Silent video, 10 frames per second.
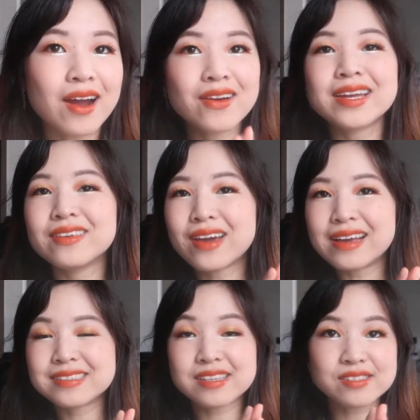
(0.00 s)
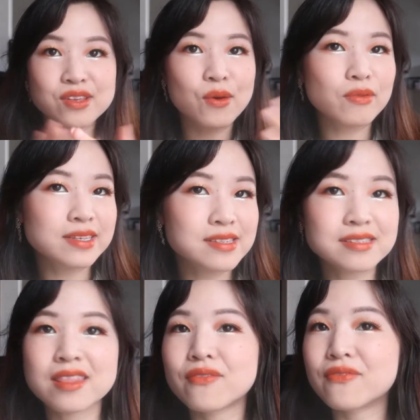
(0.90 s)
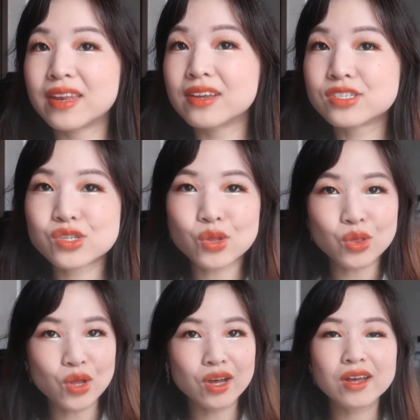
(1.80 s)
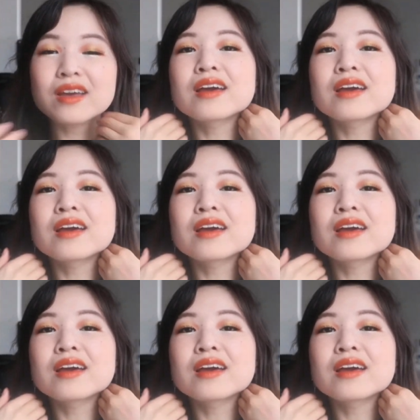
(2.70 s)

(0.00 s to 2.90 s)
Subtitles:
Alright you guys, so this is the finished look.